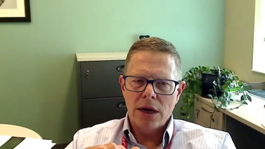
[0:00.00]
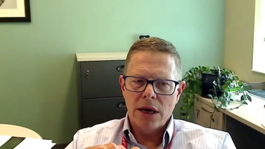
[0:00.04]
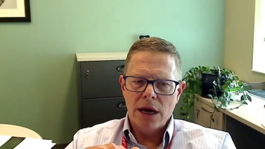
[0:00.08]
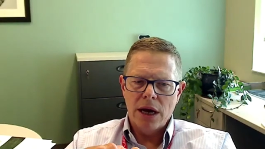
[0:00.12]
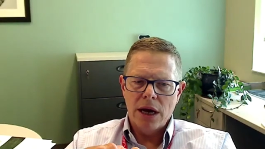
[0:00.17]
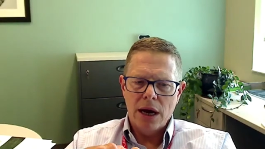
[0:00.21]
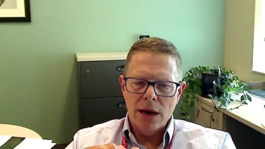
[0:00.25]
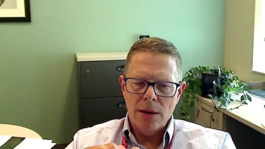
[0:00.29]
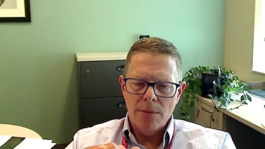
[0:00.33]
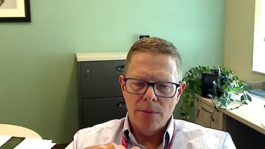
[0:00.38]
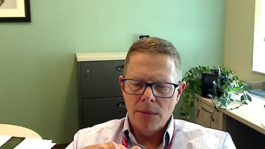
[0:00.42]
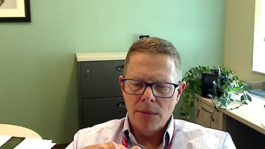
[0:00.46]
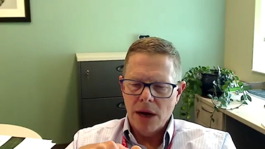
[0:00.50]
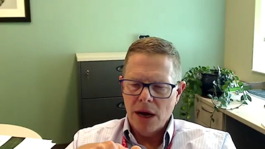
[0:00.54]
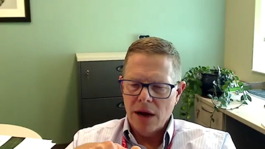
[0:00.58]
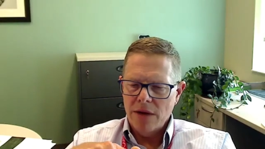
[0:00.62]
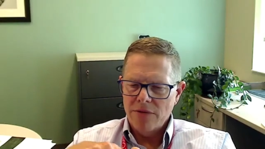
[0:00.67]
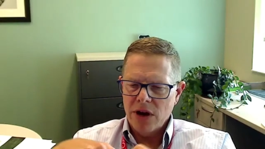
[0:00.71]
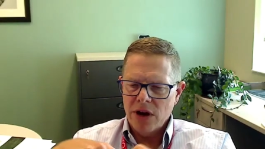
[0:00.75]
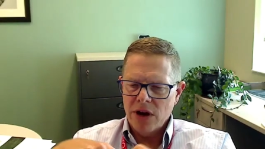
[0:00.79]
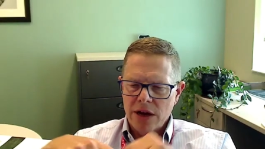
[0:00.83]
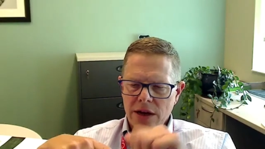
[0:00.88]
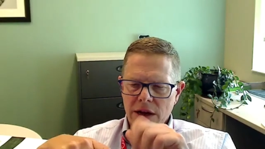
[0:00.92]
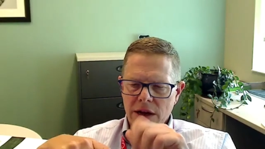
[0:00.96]
Um, I've
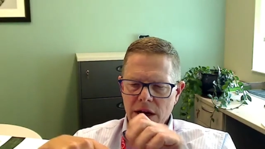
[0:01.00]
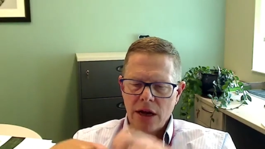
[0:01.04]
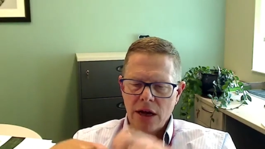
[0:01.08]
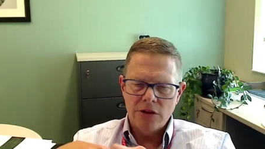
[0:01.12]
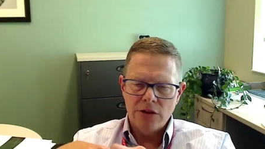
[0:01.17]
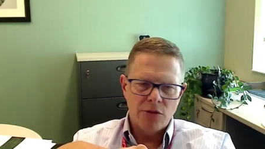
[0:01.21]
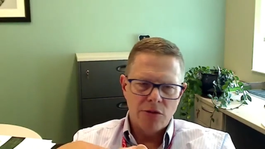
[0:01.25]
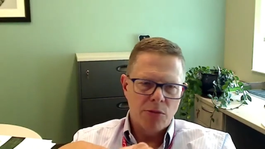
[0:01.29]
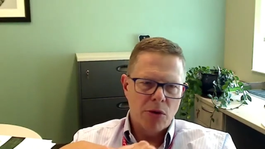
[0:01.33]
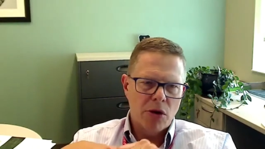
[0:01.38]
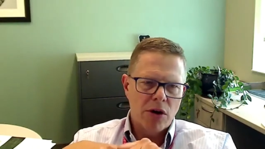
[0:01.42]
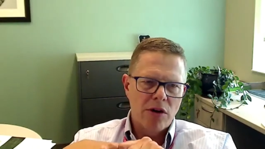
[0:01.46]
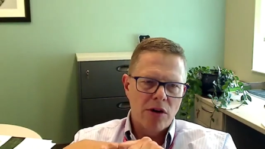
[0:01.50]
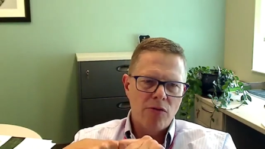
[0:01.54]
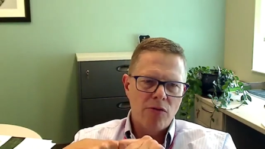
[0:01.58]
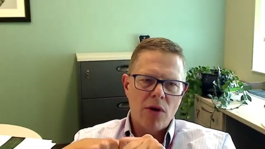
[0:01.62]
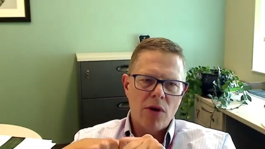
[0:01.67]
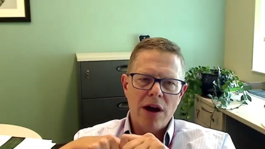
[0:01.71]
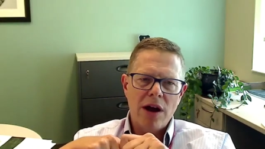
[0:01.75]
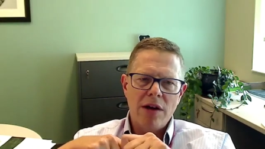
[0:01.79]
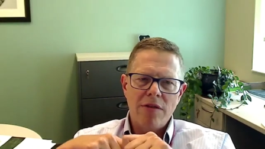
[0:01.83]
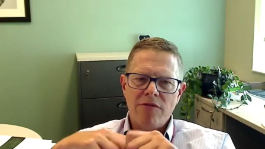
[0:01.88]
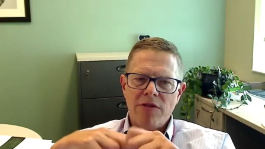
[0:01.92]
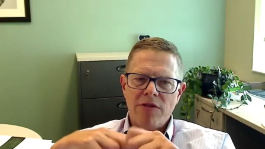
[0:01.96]
got a, a, supportive
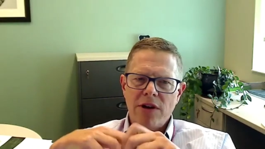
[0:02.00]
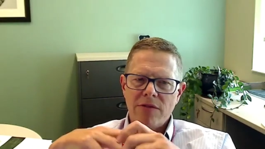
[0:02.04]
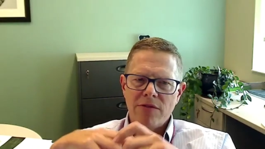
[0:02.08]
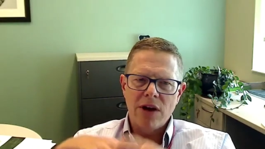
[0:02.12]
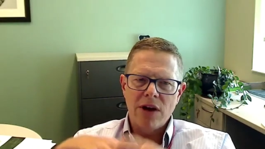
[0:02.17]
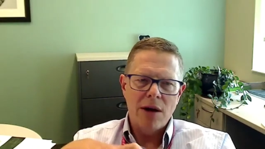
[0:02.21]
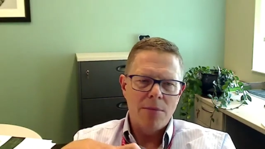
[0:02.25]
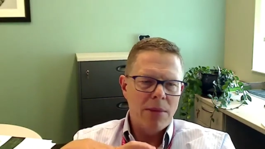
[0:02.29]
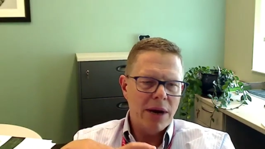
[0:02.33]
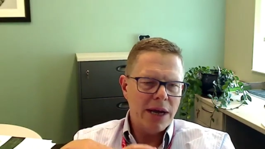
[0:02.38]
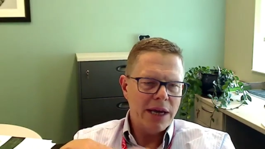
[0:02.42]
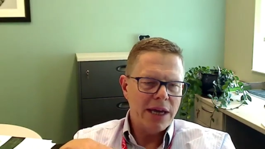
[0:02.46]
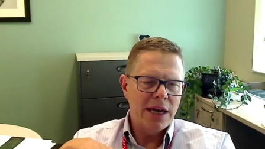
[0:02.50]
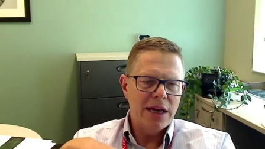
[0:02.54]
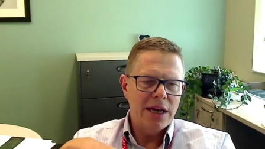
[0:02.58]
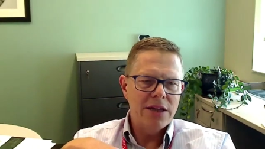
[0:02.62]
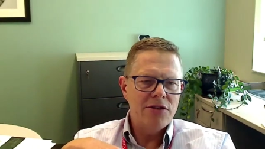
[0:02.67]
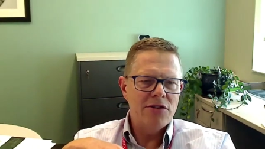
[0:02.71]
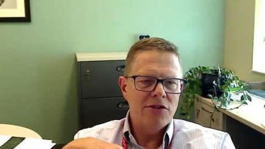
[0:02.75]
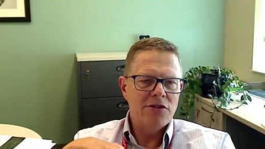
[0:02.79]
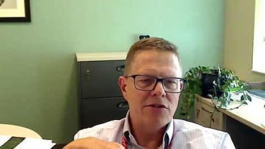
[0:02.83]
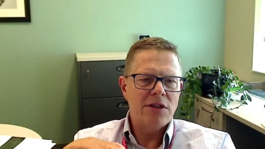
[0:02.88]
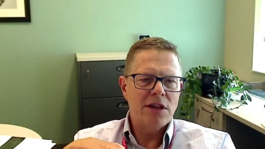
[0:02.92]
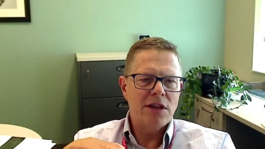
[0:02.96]
wife. I've got my
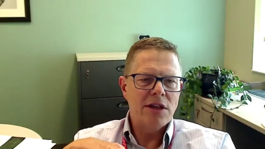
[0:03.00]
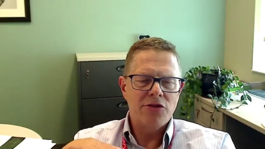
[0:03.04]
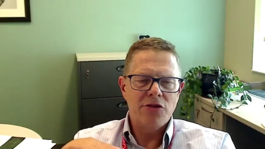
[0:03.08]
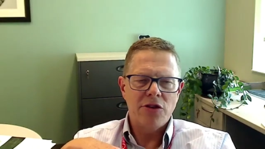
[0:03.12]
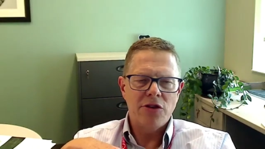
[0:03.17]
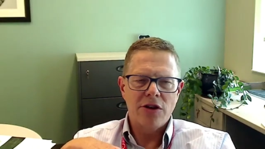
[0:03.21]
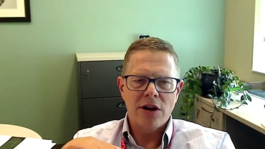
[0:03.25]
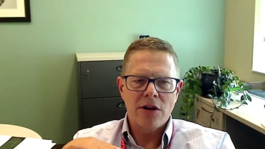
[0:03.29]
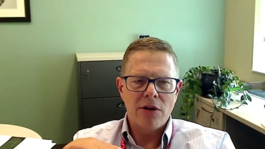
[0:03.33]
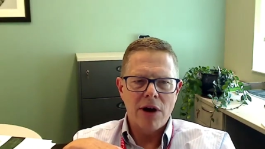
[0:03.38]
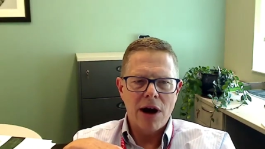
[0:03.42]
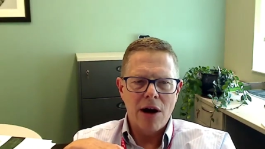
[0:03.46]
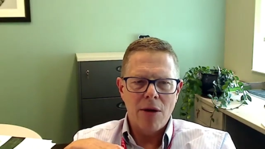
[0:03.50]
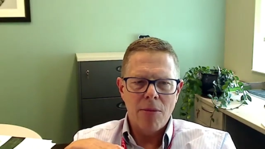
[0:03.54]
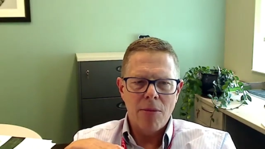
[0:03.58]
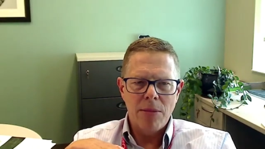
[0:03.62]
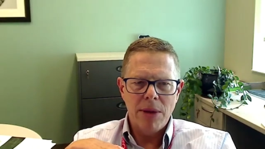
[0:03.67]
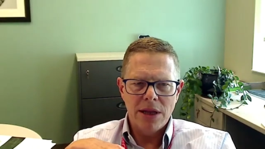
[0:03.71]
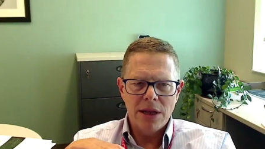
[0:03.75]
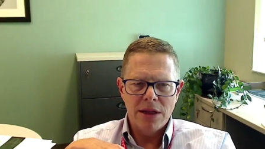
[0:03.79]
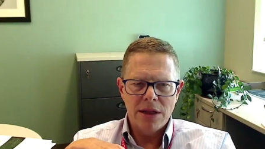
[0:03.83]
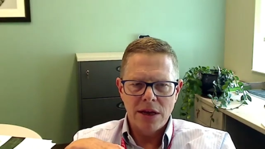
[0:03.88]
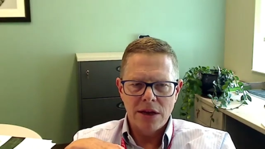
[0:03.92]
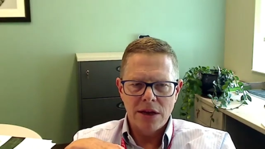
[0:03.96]
kids. They sort of ground me
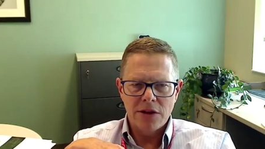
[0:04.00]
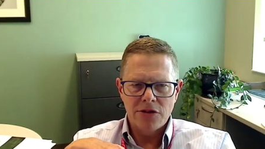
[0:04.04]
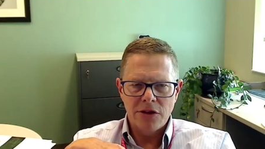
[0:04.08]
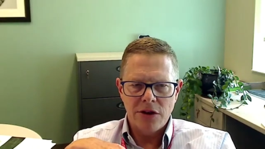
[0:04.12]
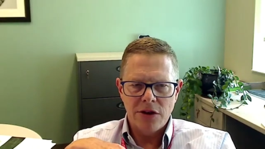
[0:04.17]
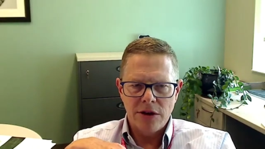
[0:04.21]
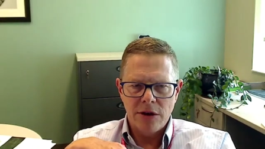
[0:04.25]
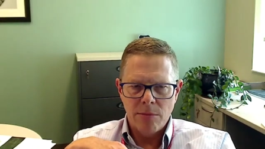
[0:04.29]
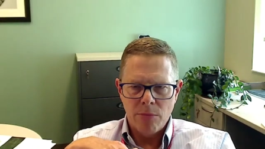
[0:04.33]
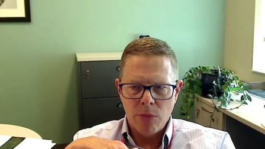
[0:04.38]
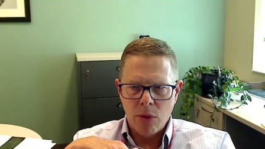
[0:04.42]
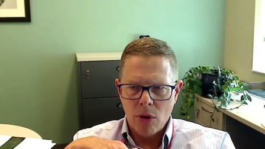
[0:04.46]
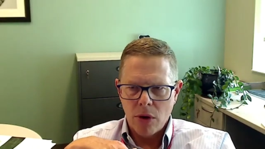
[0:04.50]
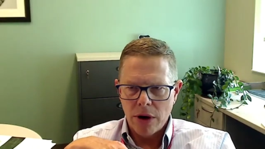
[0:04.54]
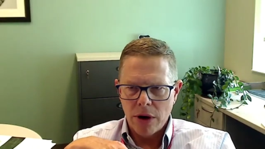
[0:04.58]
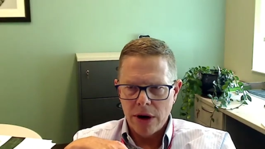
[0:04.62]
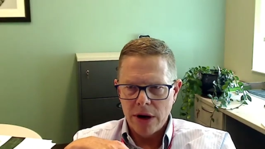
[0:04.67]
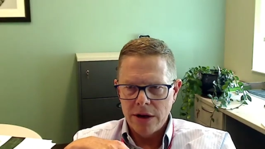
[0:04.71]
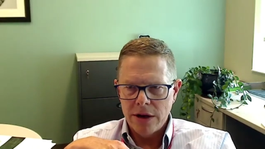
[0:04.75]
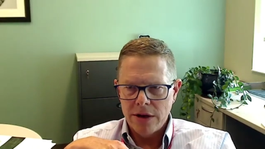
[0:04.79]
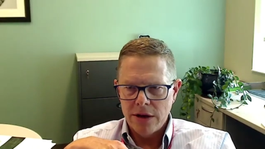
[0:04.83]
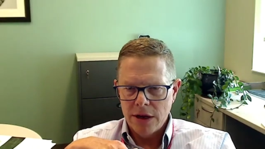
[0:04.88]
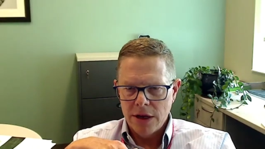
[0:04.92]
in things that are important.